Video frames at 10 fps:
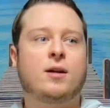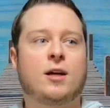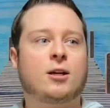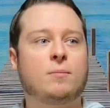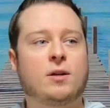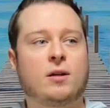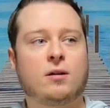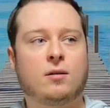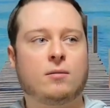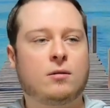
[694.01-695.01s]
It could
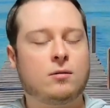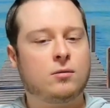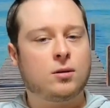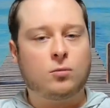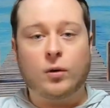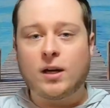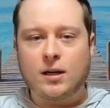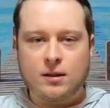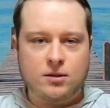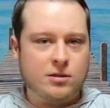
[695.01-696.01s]
be
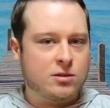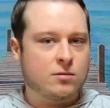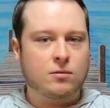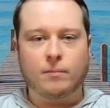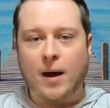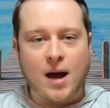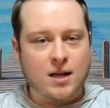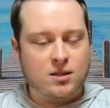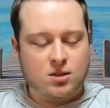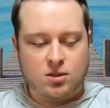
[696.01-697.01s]
weeds,
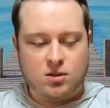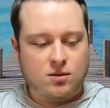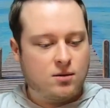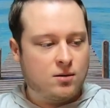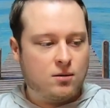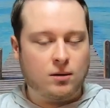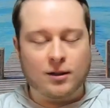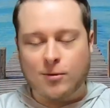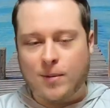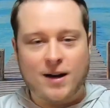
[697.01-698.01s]
mats,
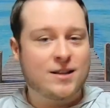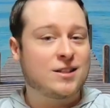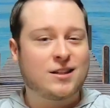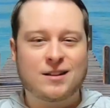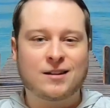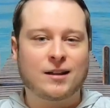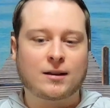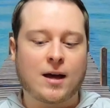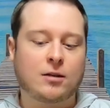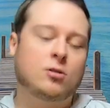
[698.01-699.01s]
lily pads, anything like that.